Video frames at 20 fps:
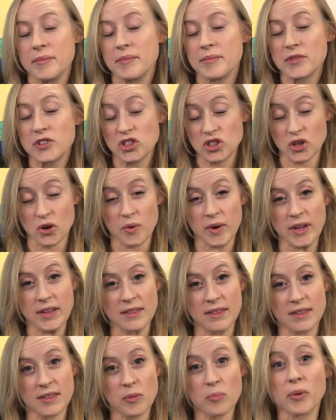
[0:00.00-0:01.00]

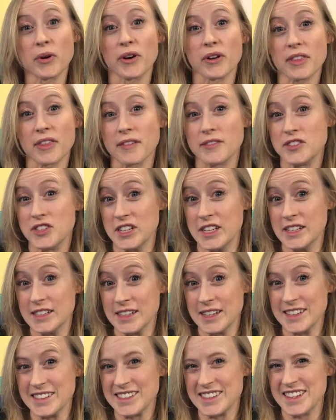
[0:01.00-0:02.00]
showing the birth of
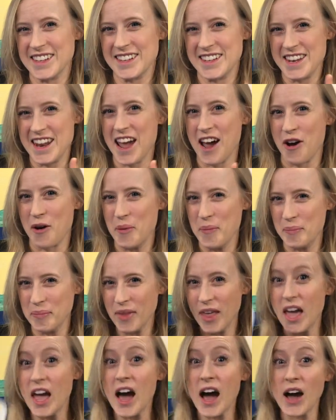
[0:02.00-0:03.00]
Jesus. Now,
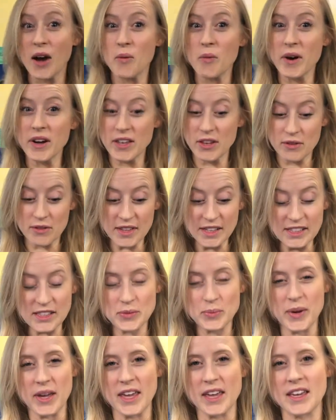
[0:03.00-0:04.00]
I want you this
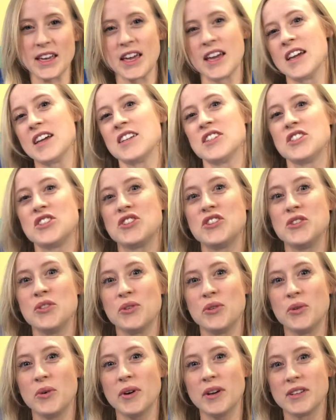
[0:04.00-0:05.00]
week
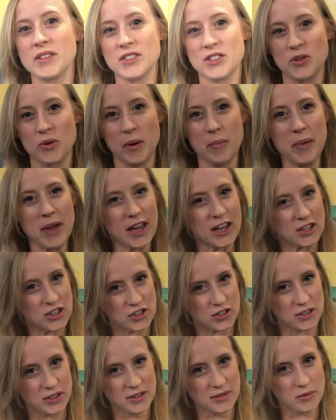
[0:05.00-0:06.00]
to do a
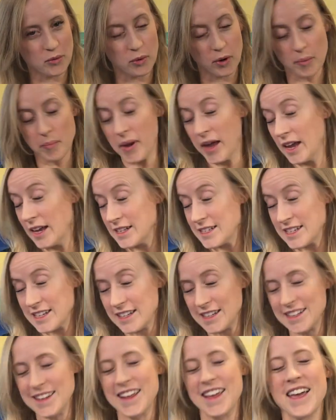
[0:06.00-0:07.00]
picture or a
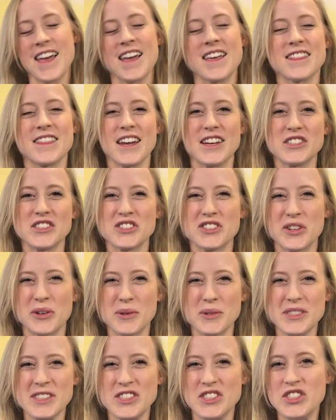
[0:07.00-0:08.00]
painting that
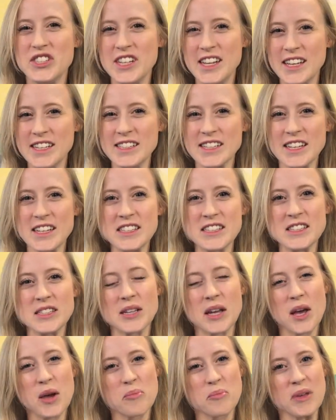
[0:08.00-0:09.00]
shows Jesus
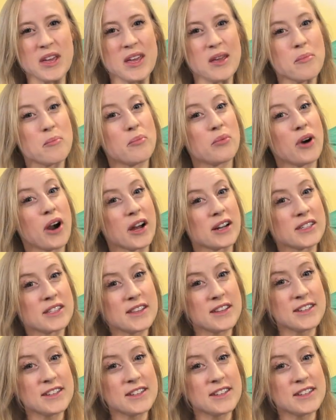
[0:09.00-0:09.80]
being brought to the